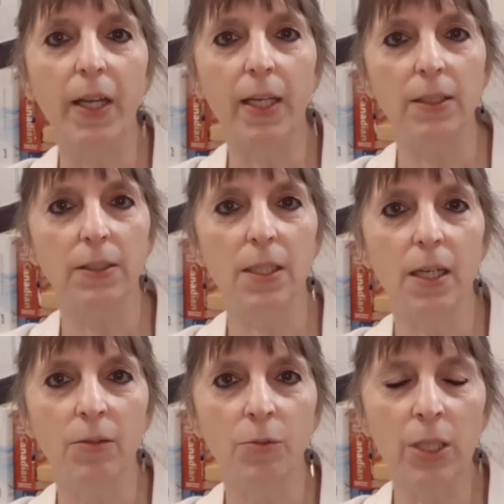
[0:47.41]
and
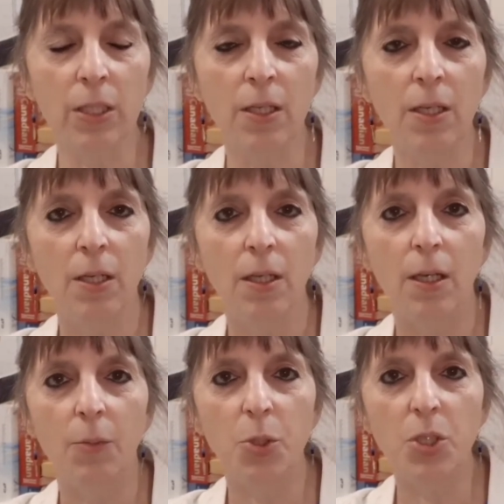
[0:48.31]
I really
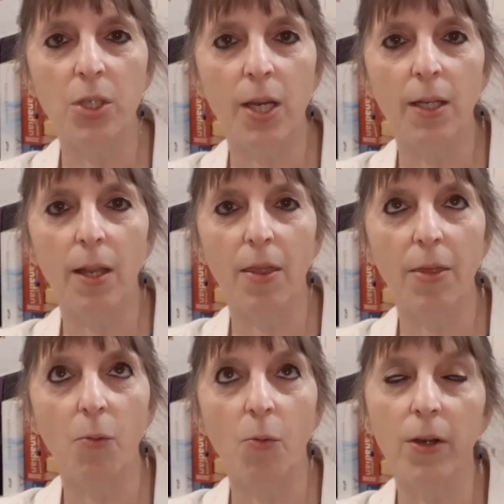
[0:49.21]
appreciate
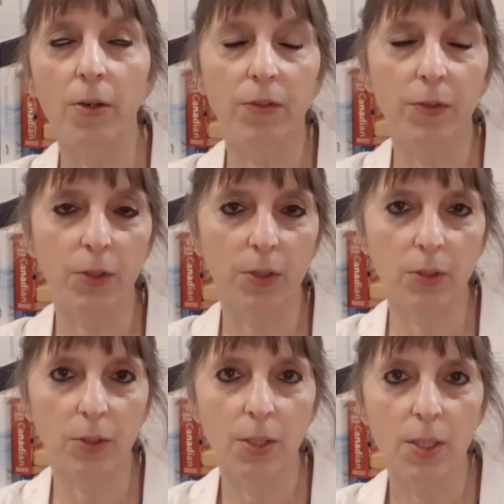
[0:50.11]
the
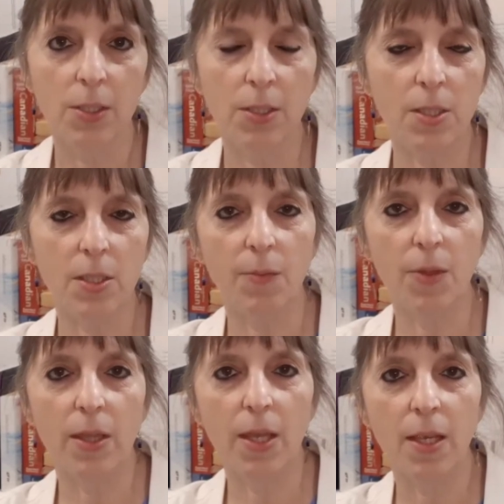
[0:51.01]
wonderful system
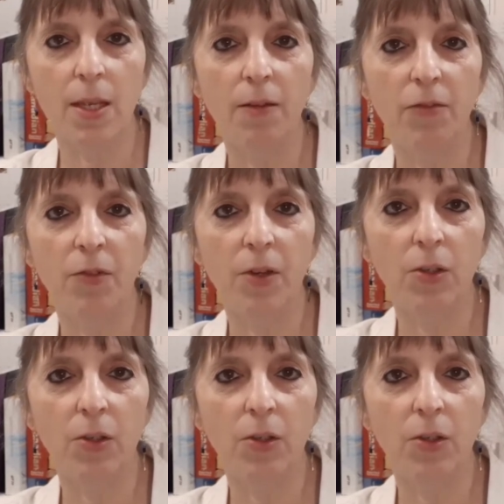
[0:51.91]
that they have